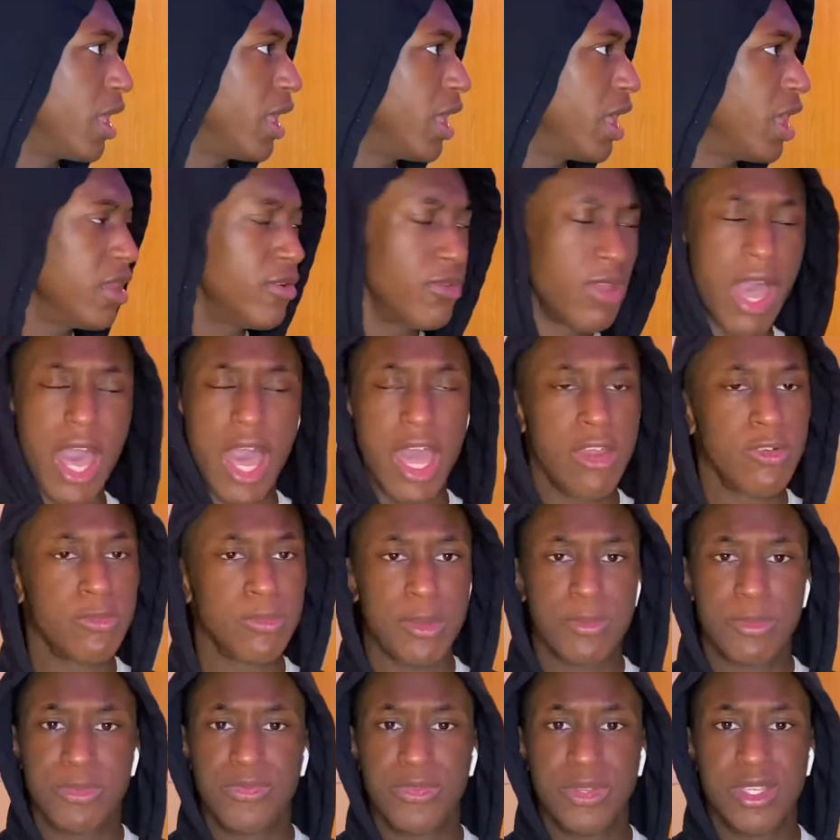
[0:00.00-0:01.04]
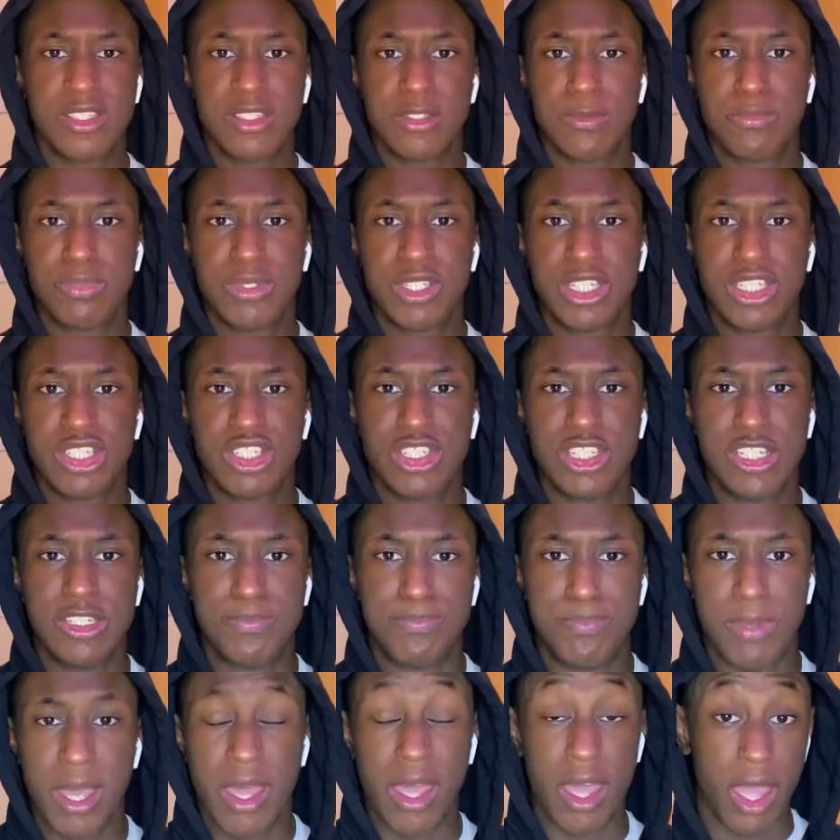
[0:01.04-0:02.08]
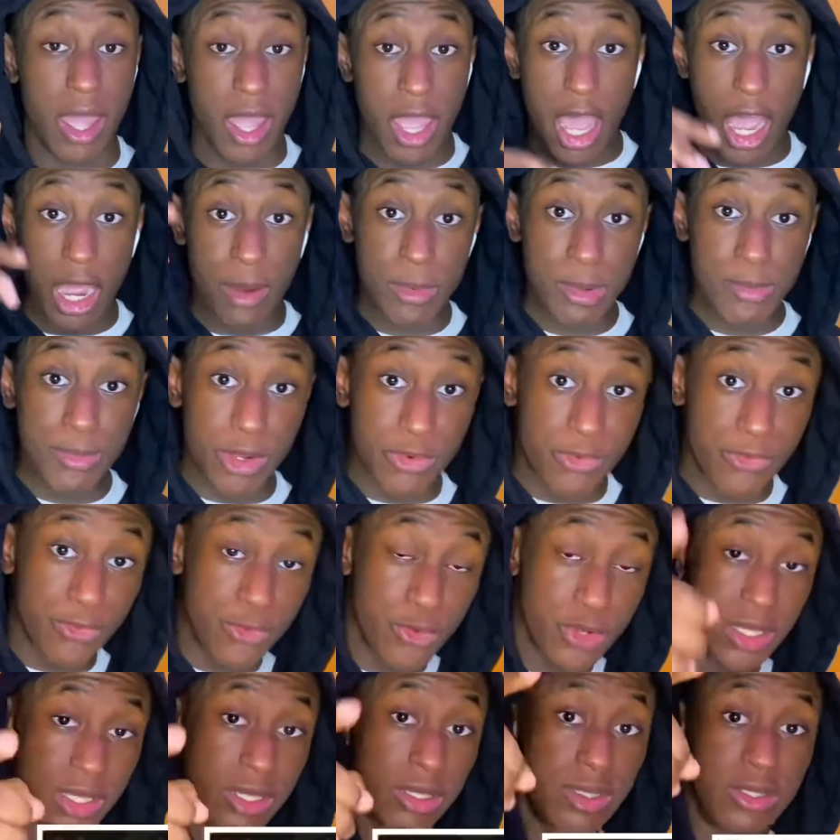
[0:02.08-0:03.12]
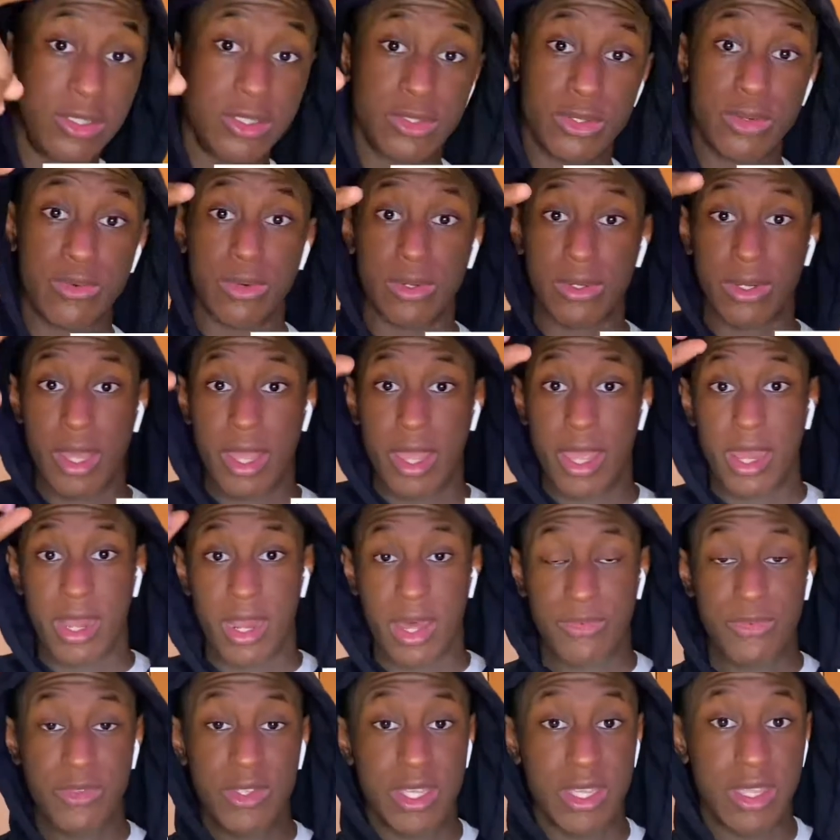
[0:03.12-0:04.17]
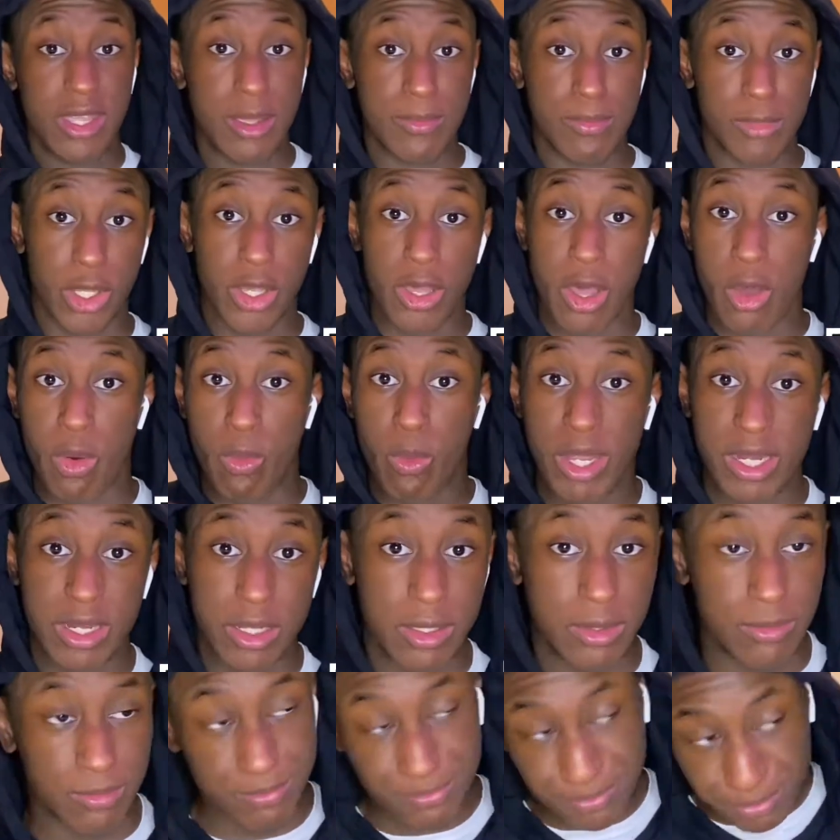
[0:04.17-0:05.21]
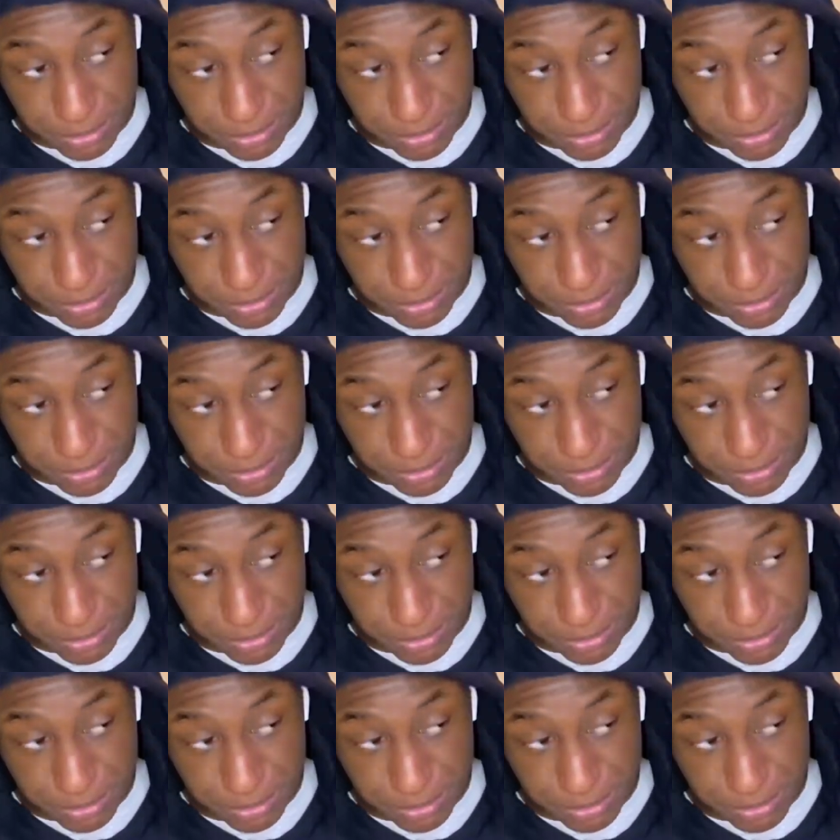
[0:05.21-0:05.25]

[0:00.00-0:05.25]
I remember facing PSG's bear. I remember a free kick he scored. And I think it hit Mikel, went in.